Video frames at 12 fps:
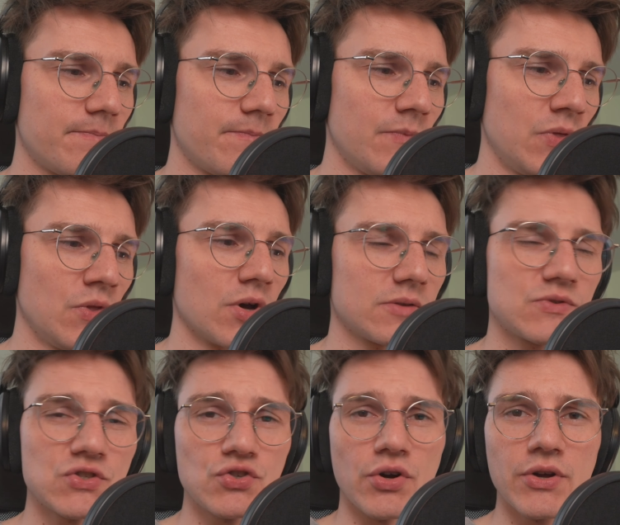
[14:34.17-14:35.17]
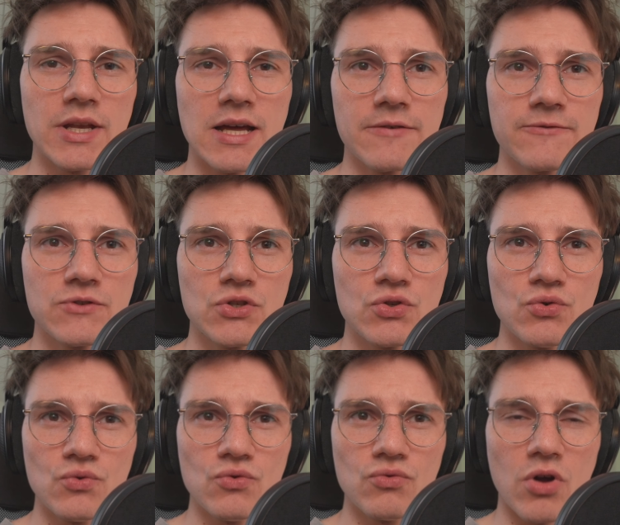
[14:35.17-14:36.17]
not strong enough
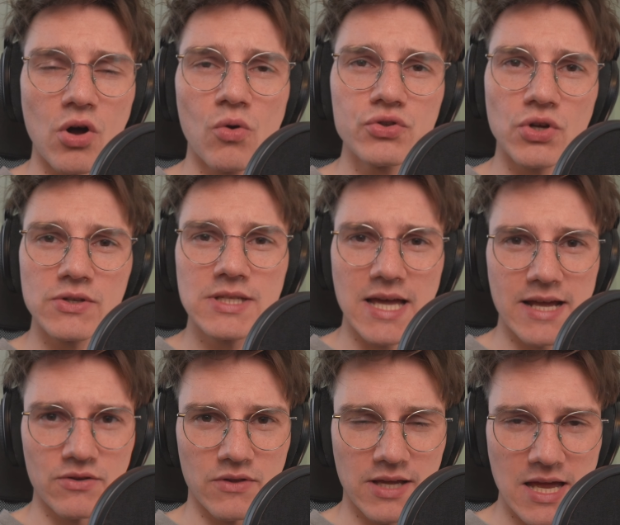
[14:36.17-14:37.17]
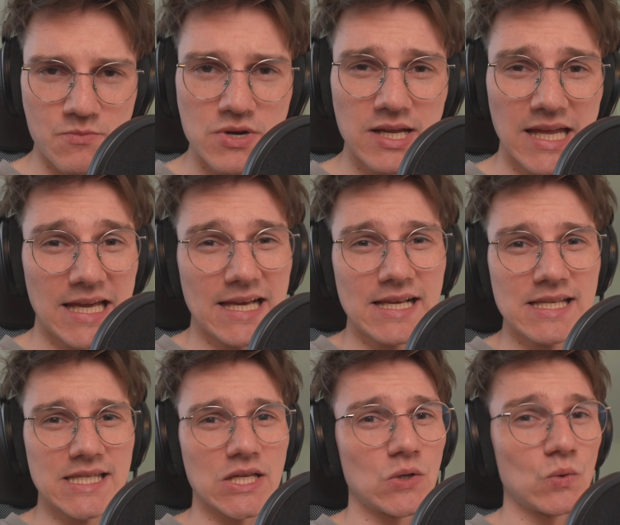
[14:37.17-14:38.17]
to hold on tight on the camera.
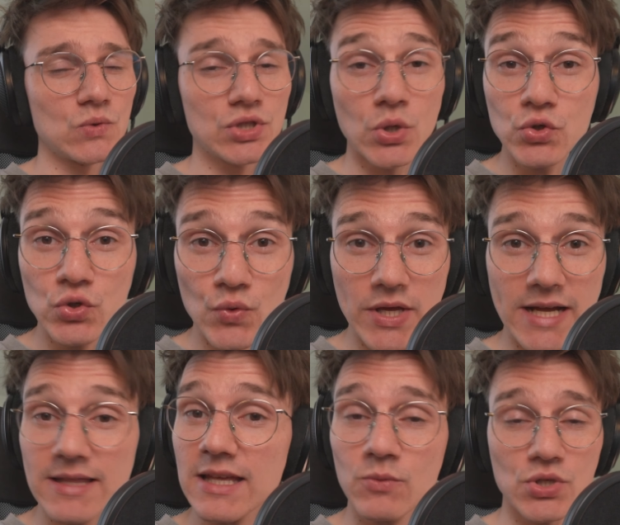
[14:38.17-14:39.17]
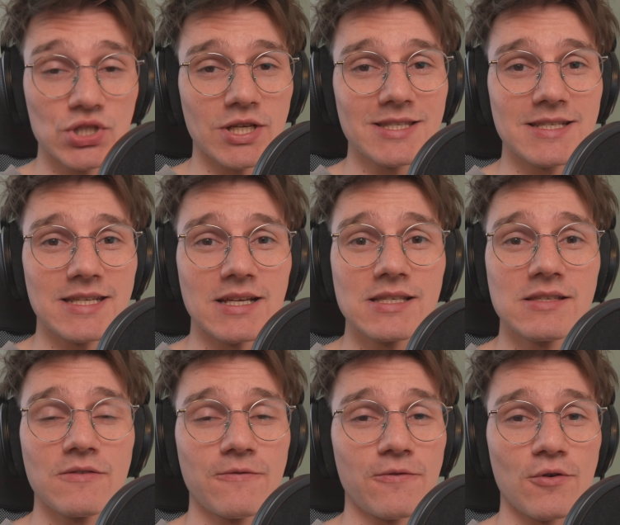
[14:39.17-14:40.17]
So don't do that. That was just a
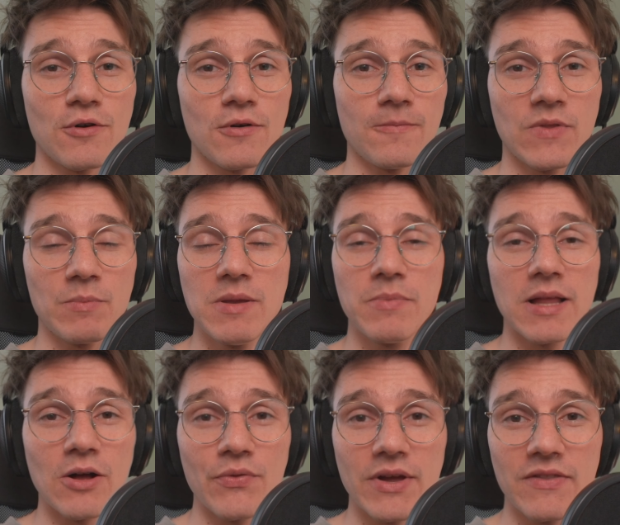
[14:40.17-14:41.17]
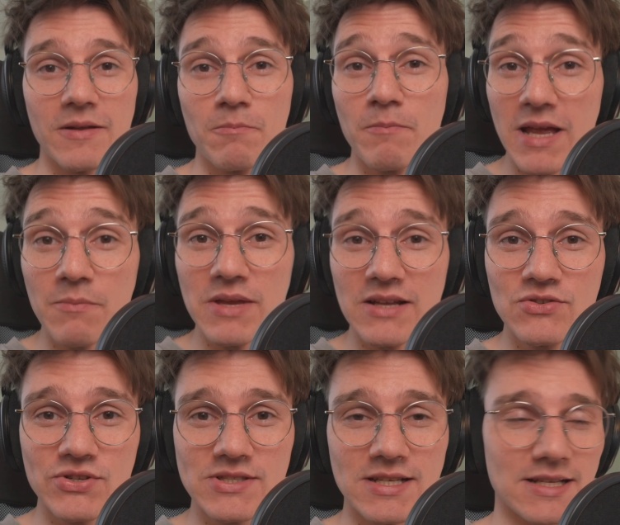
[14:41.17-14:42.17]
test for the people out there that may be
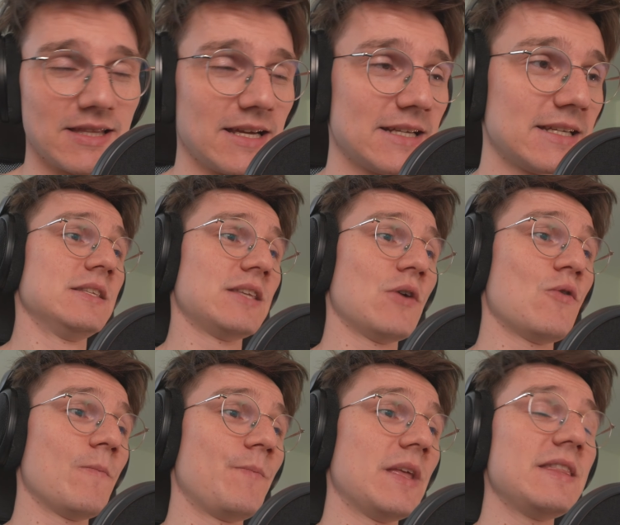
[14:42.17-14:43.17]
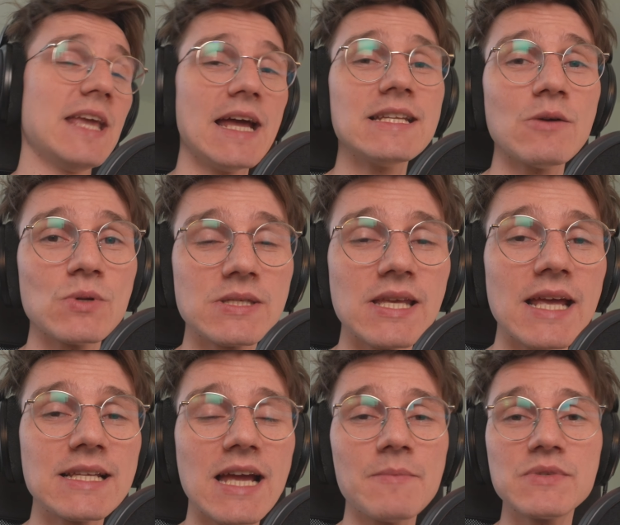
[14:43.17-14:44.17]
interested in that. So in the end, I would say
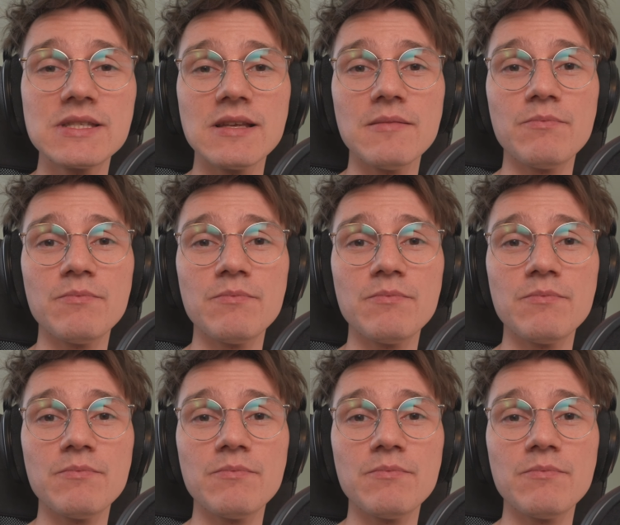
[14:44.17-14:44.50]
it comes